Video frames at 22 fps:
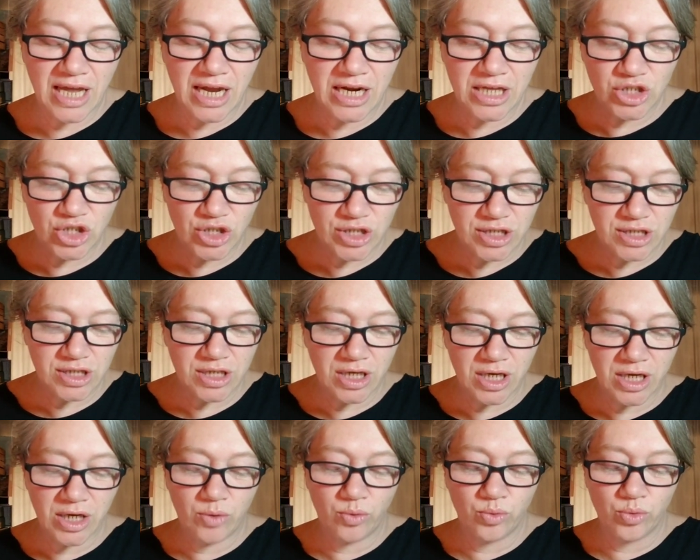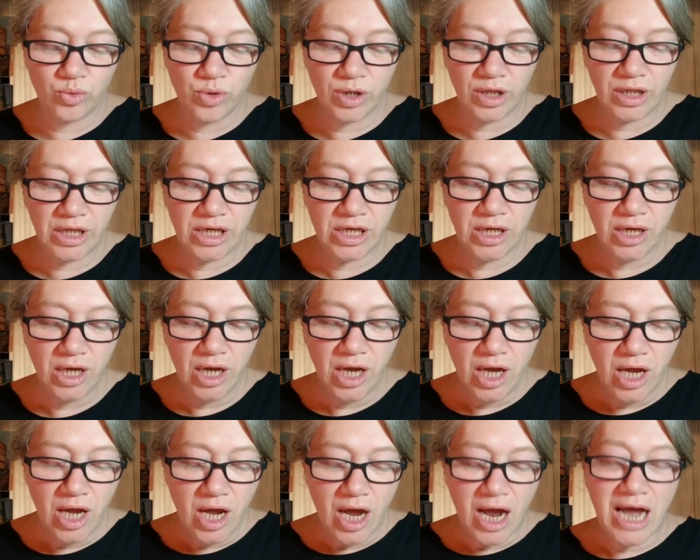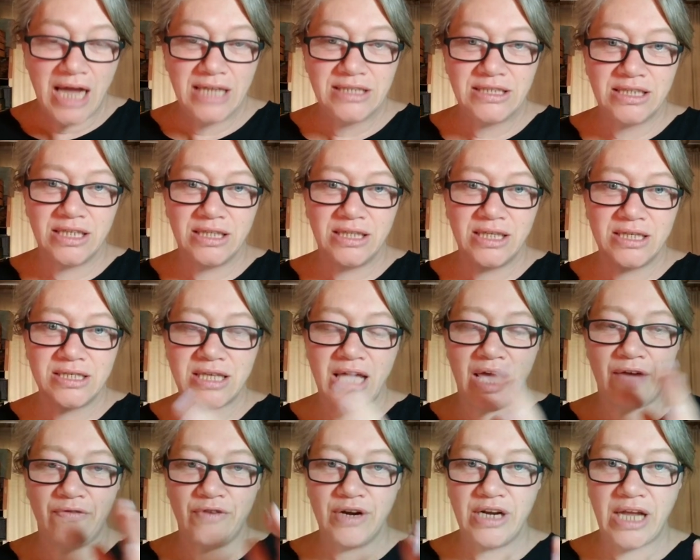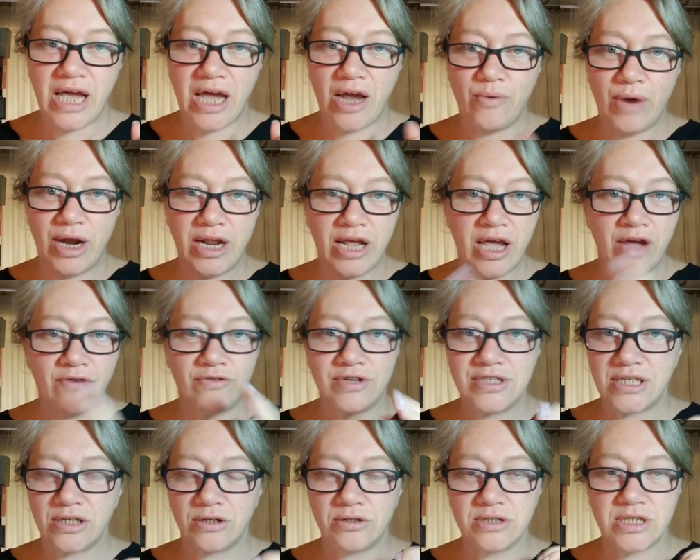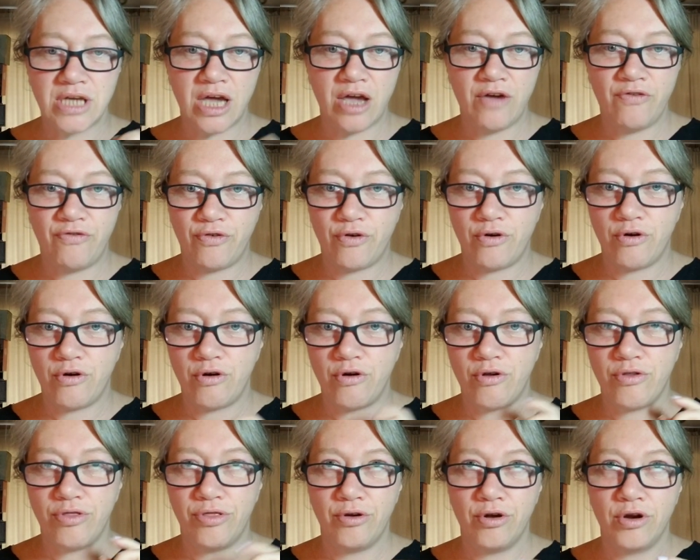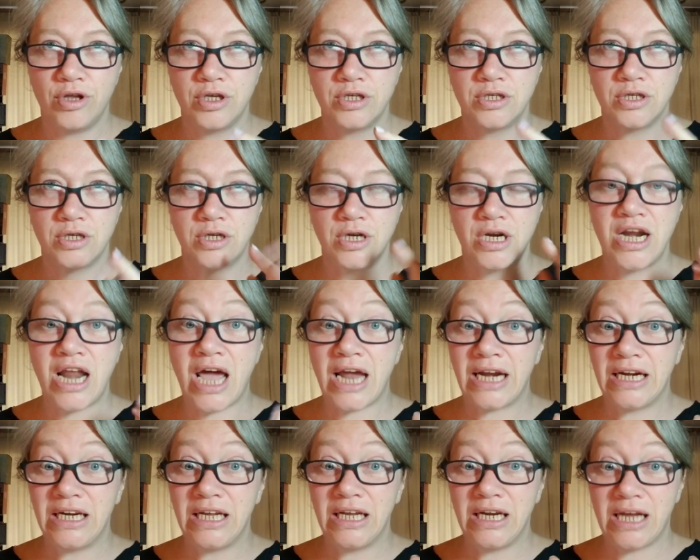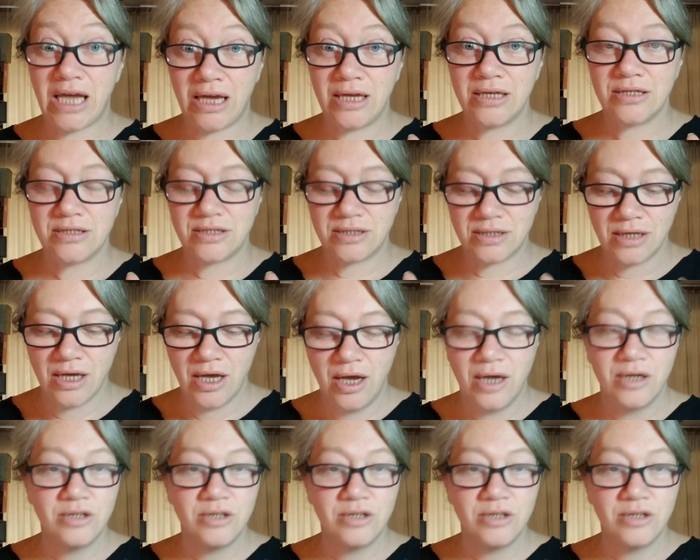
And I did this every day. I read it every single day for 90 days.